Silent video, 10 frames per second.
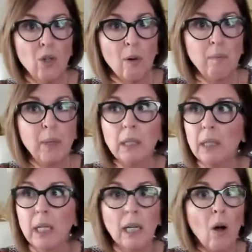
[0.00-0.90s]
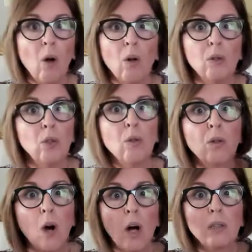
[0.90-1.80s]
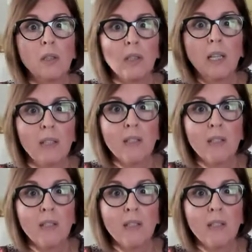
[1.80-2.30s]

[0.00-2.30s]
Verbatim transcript: your ability to hold two thoughts at the